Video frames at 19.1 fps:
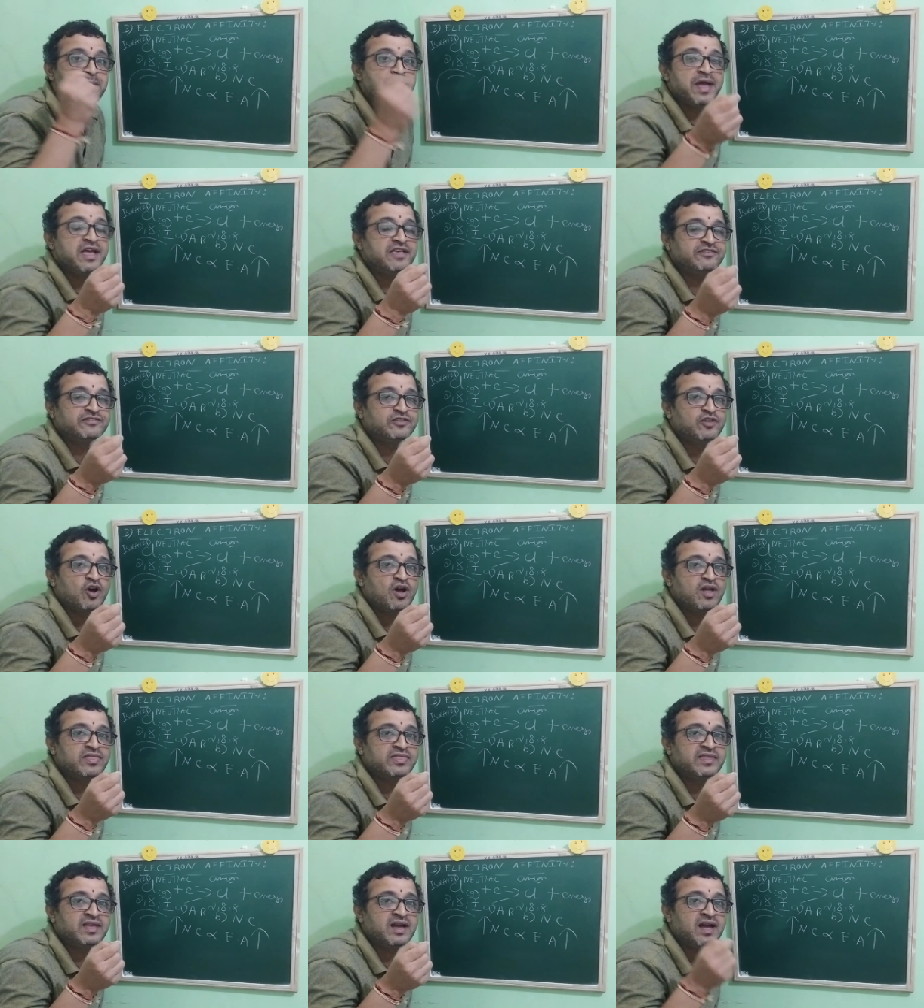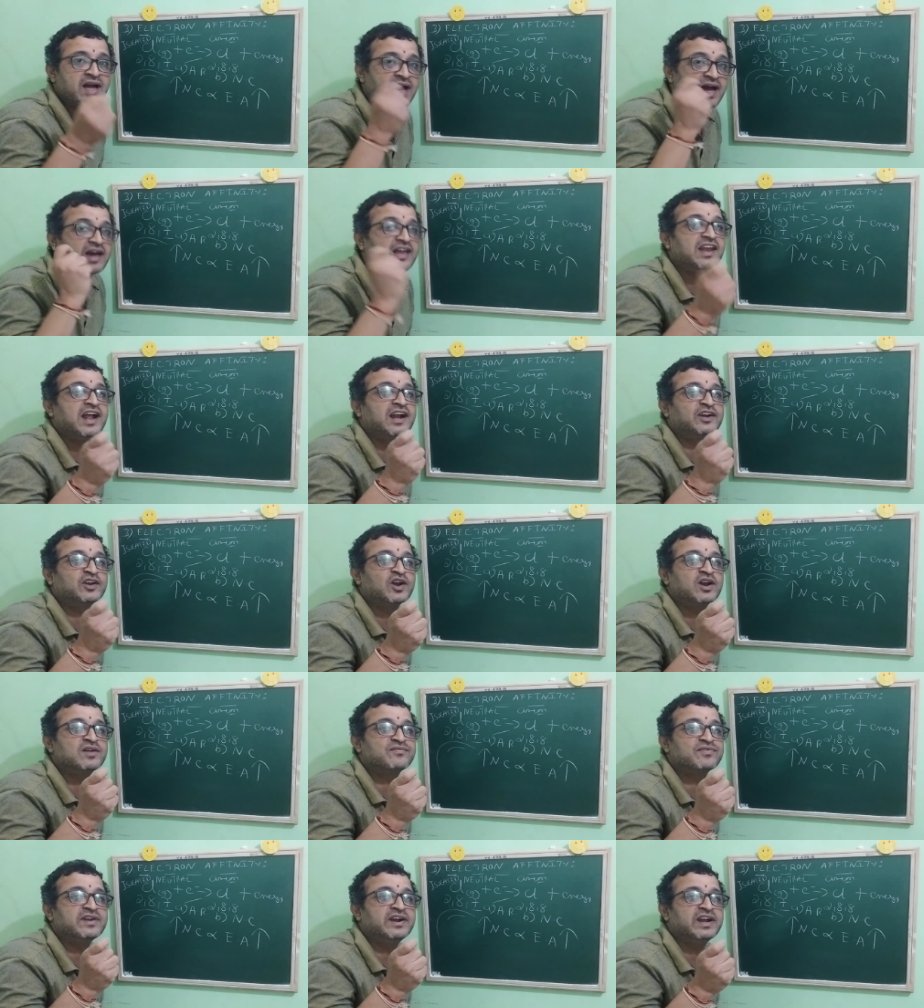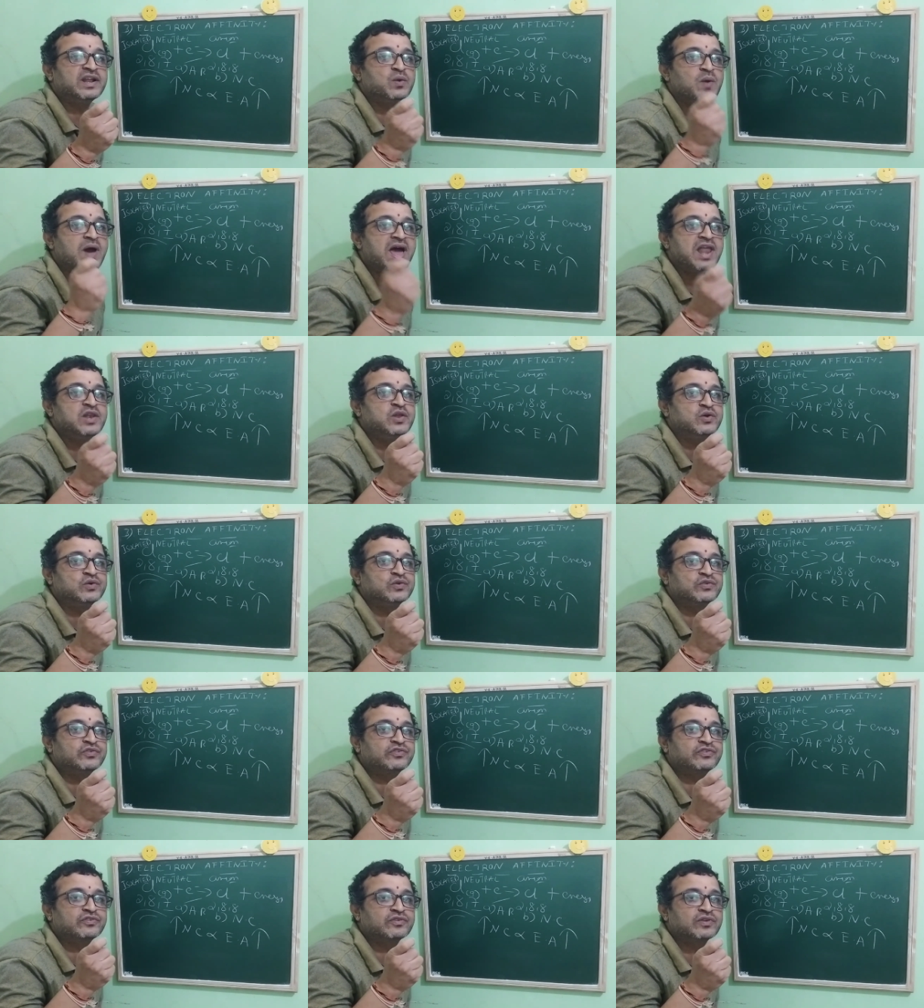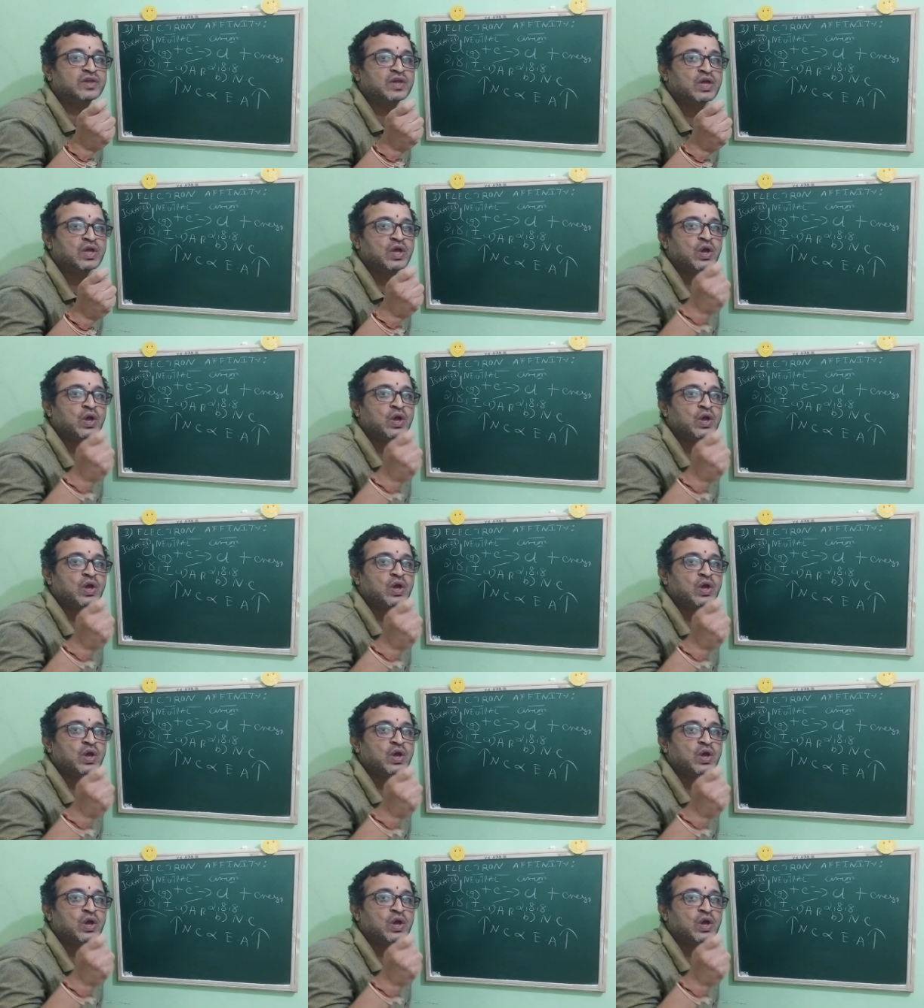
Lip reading: based on the electron affinity values,